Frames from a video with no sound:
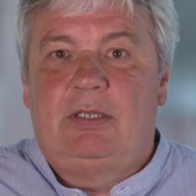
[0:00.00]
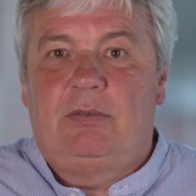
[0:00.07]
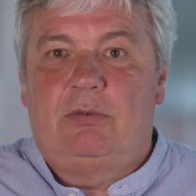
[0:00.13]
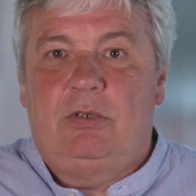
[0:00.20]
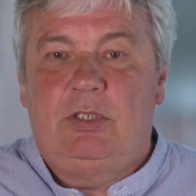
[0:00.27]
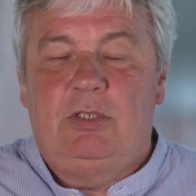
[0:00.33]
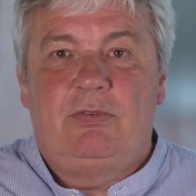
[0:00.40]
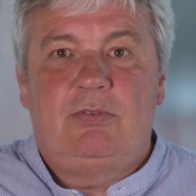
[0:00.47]

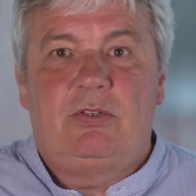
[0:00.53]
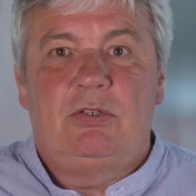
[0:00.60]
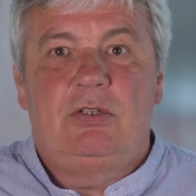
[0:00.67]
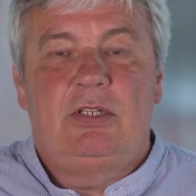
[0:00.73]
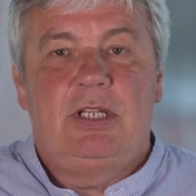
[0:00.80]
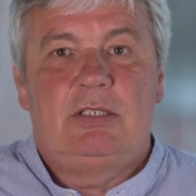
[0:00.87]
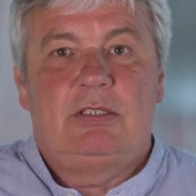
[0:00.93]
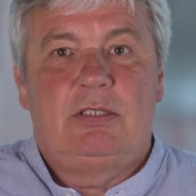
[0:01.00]
What you've done
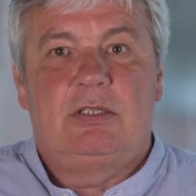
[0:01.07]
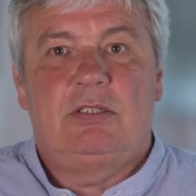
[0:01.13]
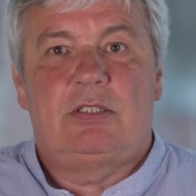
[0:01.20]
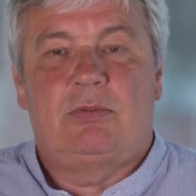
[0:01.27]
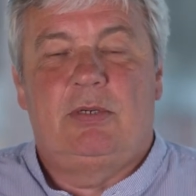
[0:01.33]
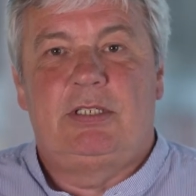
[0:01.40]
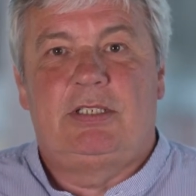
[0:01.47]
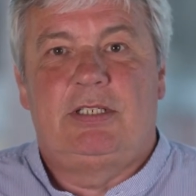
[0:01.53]
then to the
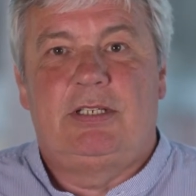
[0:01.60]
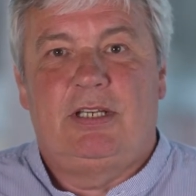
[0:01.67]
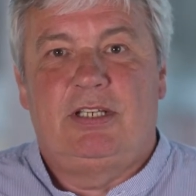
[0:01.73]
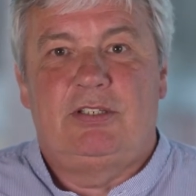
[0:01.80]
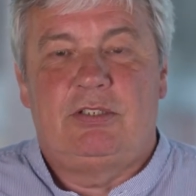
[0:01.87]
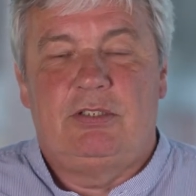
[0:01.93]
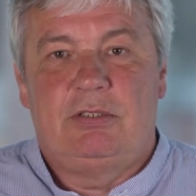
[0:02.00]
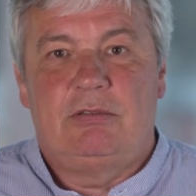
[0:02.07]

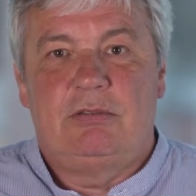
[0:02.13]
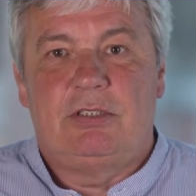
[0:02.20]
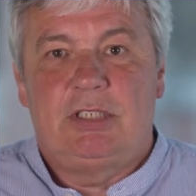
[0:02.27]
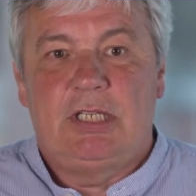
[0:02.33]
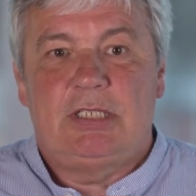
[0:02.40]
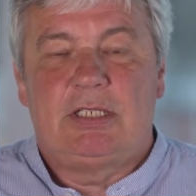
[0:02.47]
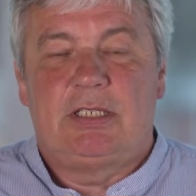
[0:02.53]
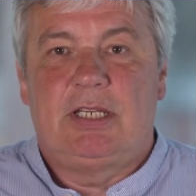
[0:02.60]
twenty-nine students
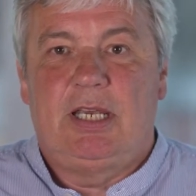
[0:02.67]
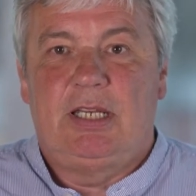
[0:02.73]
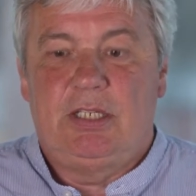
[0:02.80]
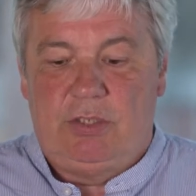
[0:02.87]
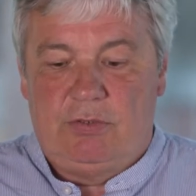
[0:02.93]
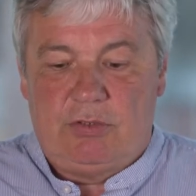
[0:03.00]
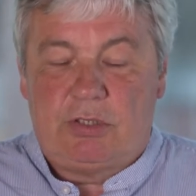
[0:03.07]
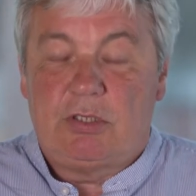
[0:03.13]
yet again
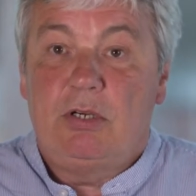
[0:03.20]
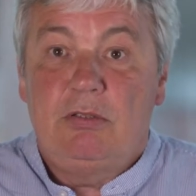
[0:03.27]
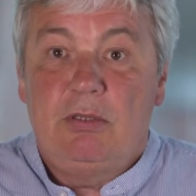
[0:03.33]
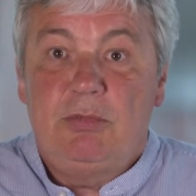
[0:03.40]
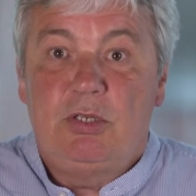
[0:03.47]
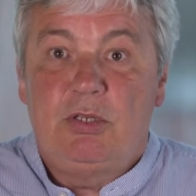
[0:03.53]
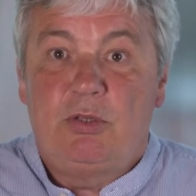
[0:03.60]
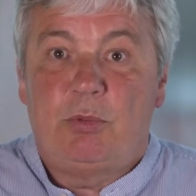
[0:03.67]
is you've shown
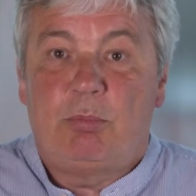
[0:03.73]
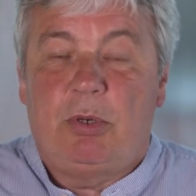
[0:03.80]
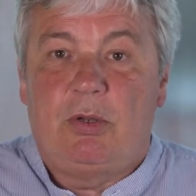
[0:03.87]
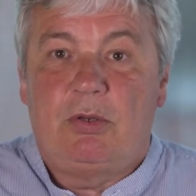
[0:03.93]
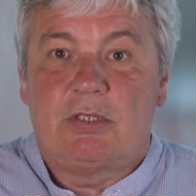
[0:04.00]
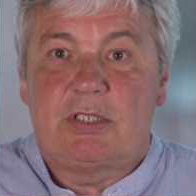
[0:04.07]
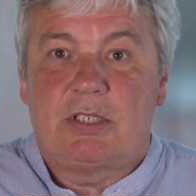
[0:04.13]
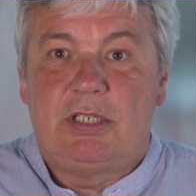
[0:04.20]
them you know the
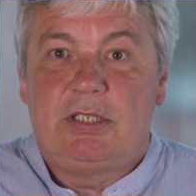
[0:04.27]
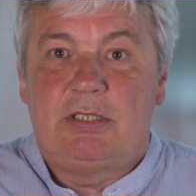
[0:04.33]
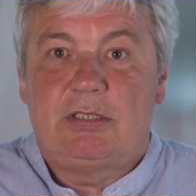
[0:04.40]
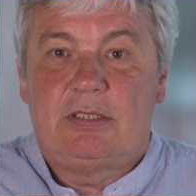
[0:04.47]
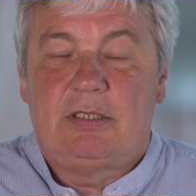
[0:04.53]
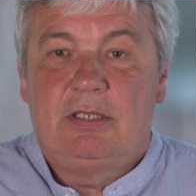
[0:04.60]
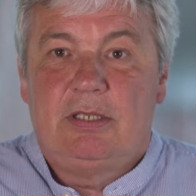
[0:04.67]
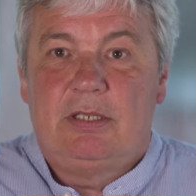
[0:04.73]
policies,
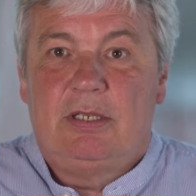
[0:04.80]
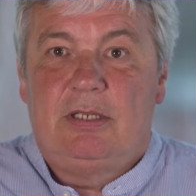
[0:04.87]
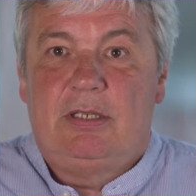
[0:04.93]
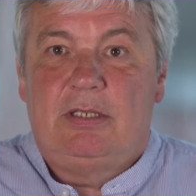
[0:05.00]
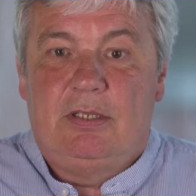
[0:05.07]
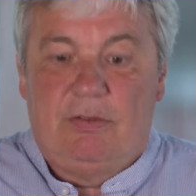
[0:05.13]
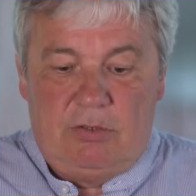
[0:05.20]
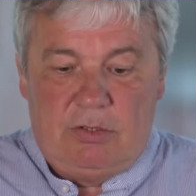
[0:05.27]

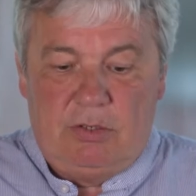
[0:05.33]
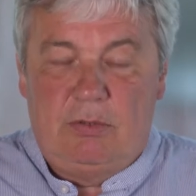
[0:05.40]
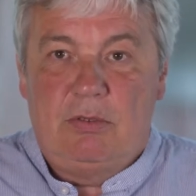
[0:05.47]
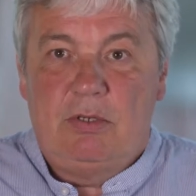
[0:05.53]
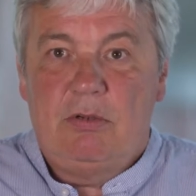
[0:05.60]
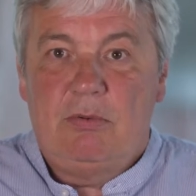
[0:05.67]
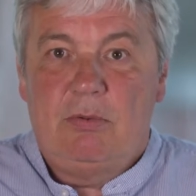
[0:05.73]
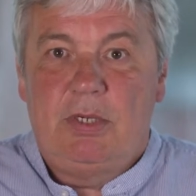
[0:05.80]
you've shown
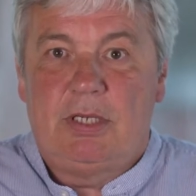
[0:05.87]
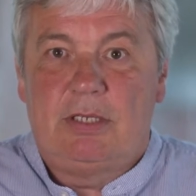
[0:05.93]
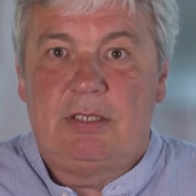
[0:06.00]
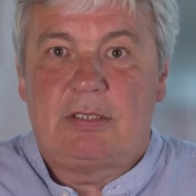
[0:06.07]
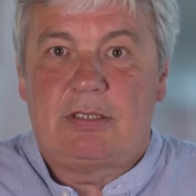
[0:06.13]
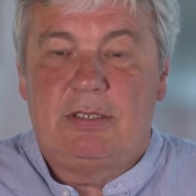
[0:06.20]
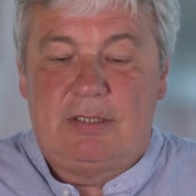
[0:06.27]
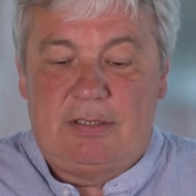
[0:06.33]
no
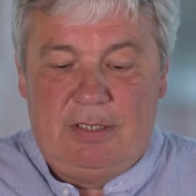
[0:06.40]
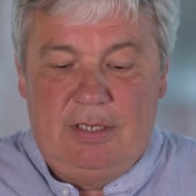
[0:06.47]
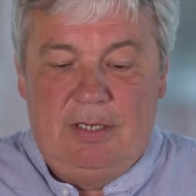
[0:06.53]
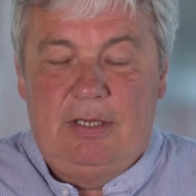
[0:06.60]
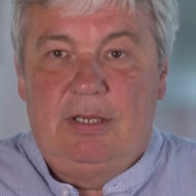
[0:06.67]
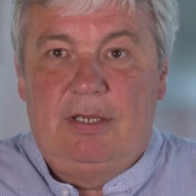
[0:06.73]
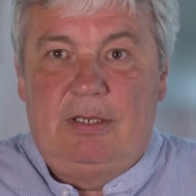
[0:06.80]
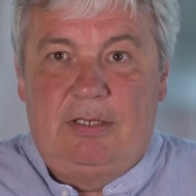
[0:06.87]
weaknesses,
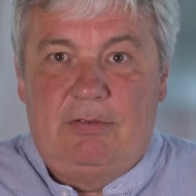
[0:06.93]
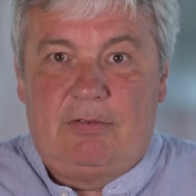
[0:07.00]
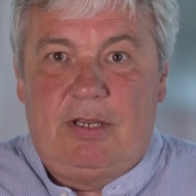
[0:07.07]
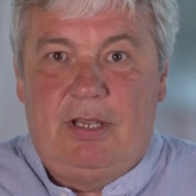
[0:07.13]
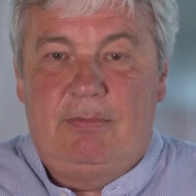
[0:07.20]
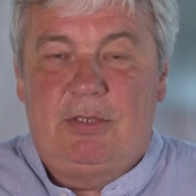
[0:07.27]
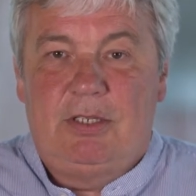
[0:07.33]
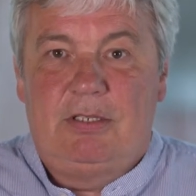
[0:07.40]
you've
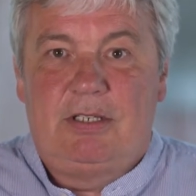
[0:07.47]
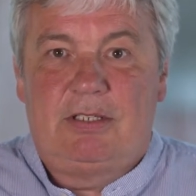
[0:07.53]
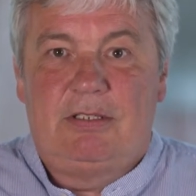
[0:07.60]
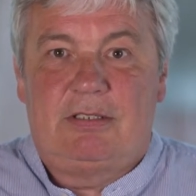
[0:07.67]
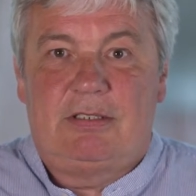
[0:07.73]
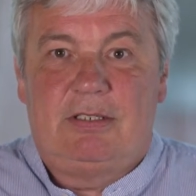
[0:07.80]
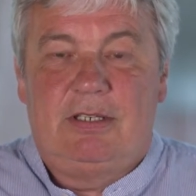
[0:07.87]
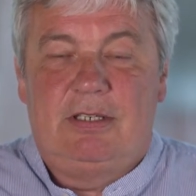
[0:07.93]
kept your
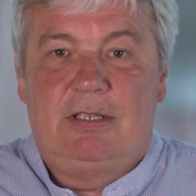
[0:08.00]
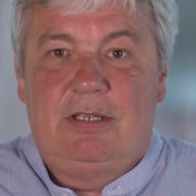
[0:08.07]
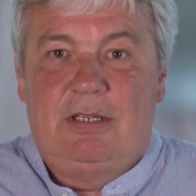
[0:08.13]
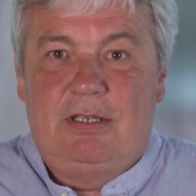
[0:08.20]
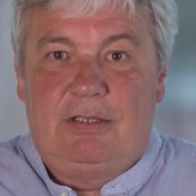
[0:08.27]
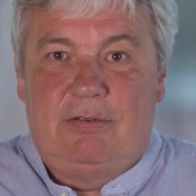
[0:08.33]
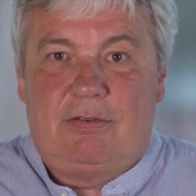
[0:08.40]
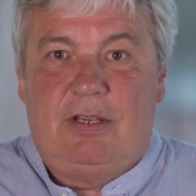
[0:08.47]
dignity,
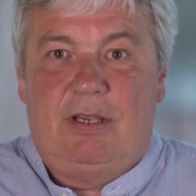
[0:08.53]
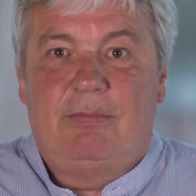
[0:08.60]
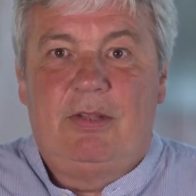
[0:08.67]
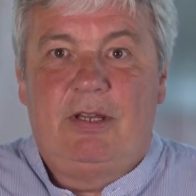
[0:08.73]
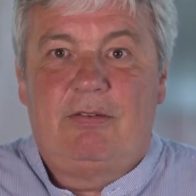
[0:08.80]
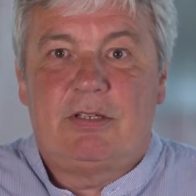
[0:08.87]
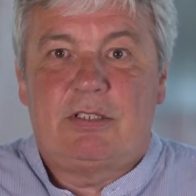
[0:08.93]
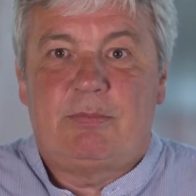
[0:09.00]
you've kept
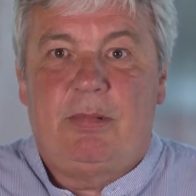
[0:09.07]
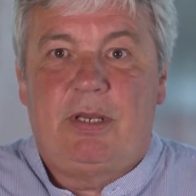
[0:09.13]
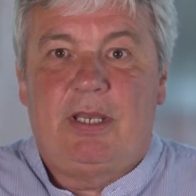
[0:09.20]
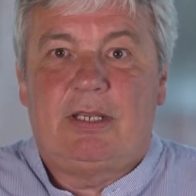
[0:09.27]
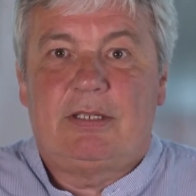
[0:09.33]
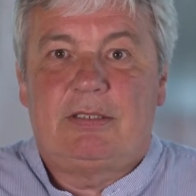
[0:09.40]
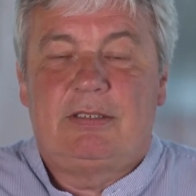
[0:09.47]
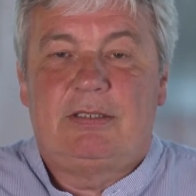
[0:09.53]
their
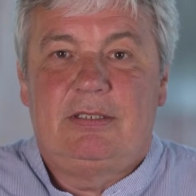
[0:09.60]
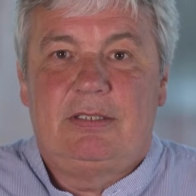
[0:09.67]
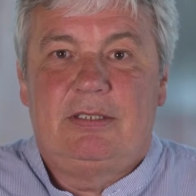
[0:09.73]
respect.